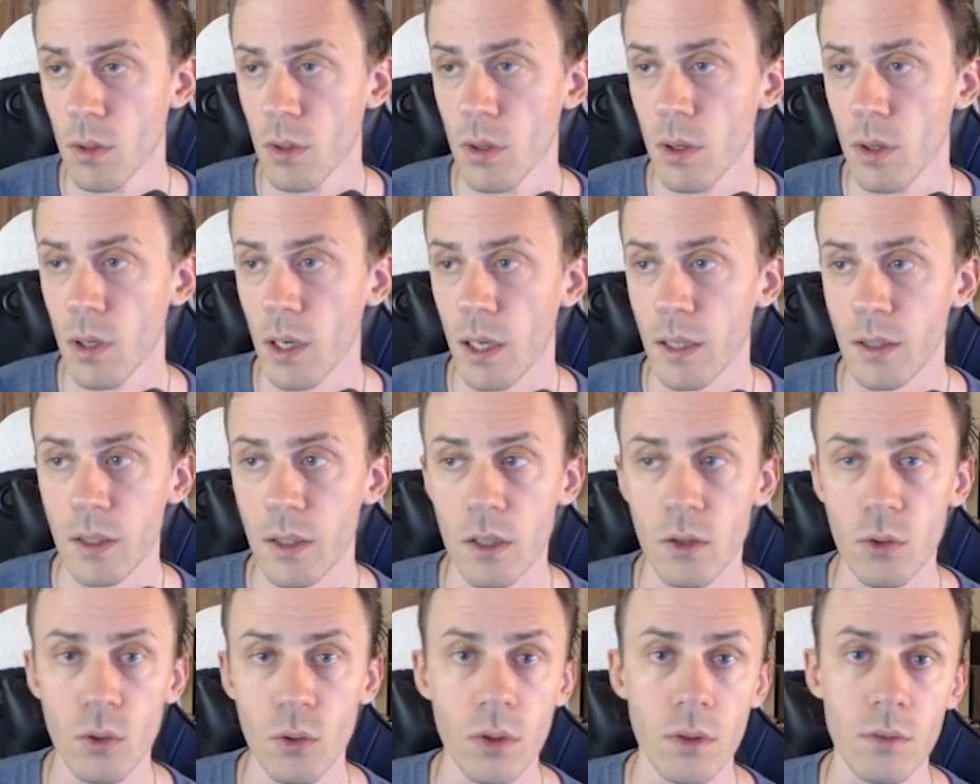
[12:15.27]
and
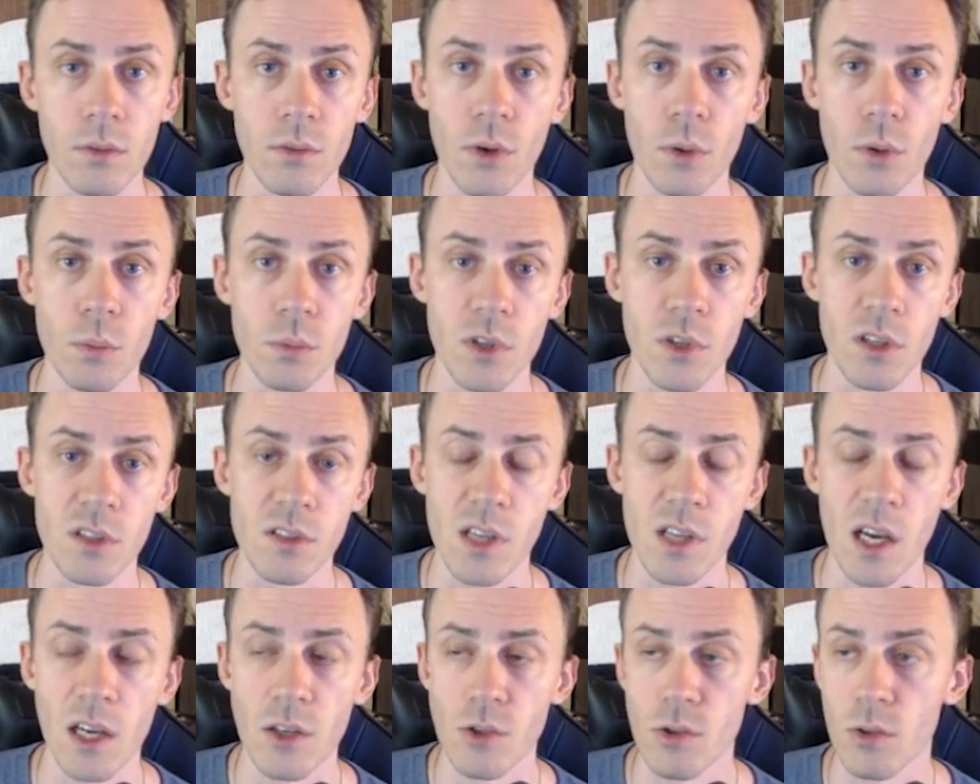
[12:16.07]
then you confirm
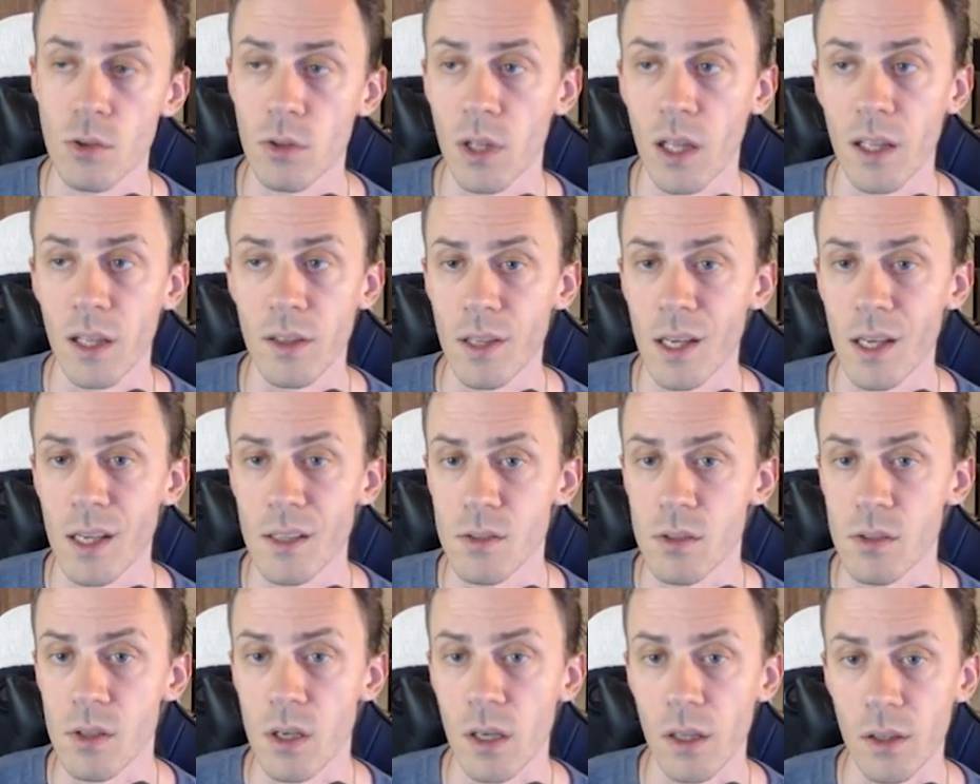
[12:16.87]
transaction, and
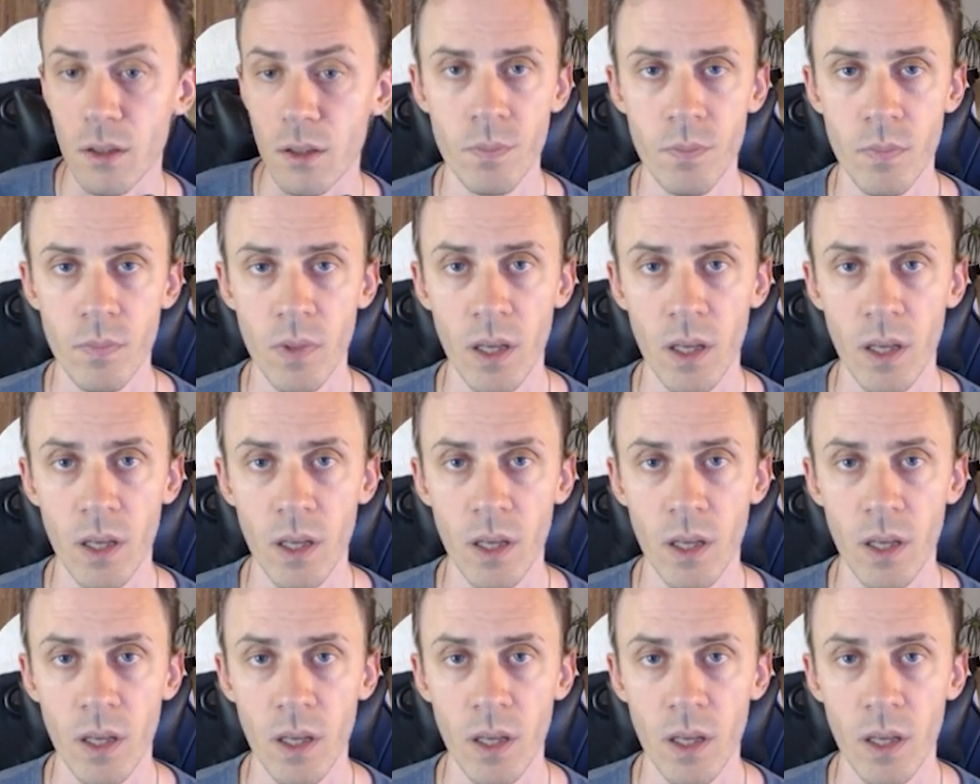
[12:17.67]
that's it.